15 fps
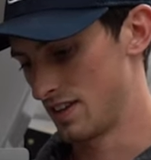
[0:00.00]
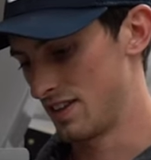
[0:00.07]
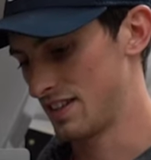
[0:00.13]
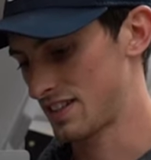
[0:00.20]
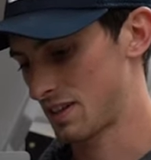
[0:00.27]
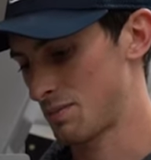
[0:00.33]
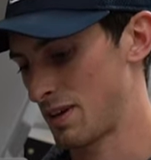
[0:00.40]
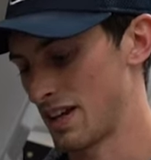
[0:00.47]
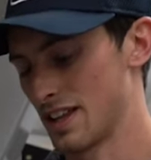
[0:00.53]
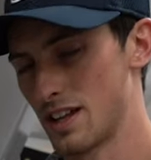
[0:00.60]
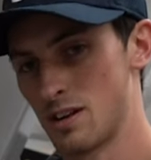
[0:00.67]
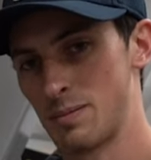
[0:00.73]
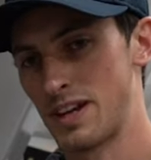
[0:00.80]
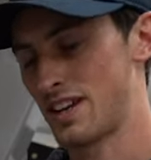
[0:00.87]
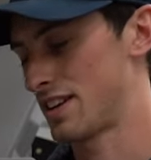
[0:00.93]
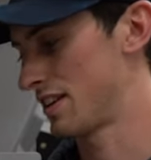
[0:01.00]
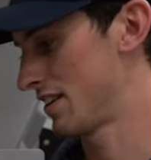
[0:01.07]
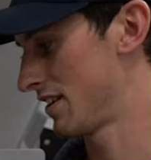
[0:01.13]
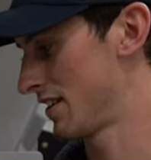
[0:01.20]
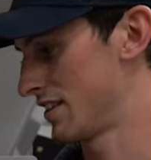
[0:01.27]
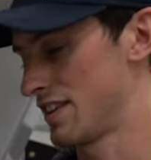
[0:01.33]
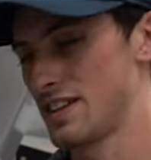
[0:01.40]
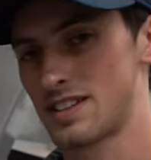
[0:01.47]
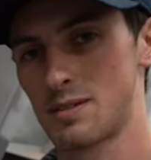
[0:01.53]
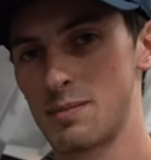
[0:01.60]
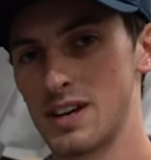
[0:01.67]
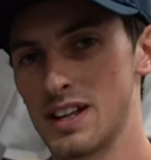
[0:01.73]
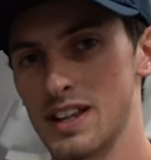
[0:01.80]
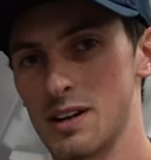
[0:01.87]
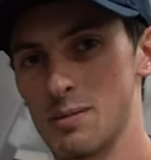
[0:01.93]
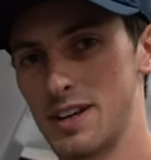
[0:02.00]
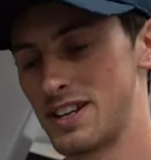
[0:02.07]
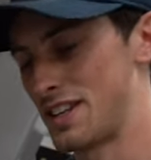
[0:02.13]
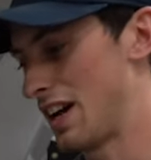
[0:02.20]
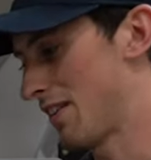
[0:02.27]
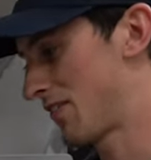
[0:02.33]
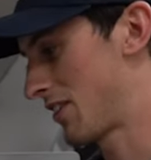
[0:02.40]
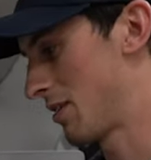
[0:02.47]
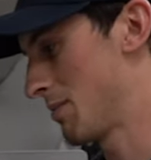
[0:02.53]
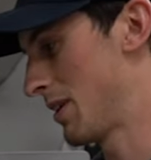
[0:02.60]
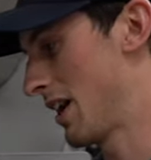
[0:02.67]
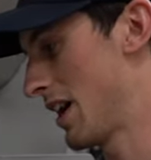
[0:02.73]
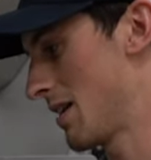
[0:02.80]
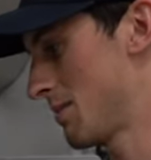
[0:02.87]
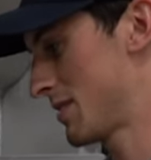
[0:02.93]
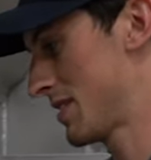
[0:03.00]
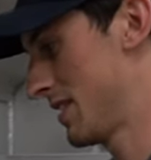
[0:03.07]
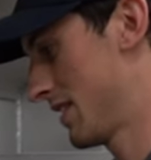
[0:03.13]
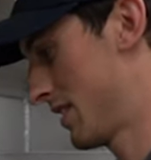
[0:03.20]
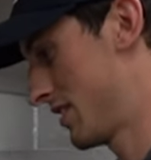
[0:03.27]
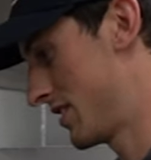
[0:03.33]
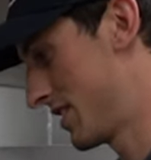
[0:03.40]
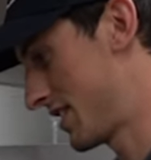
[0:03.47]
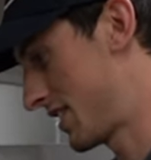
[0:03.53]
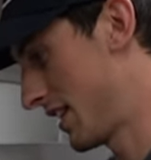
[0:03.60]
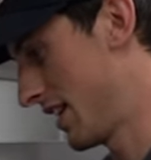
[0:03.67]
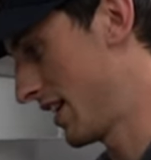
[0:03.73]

These can be a little bit tough sometimes, just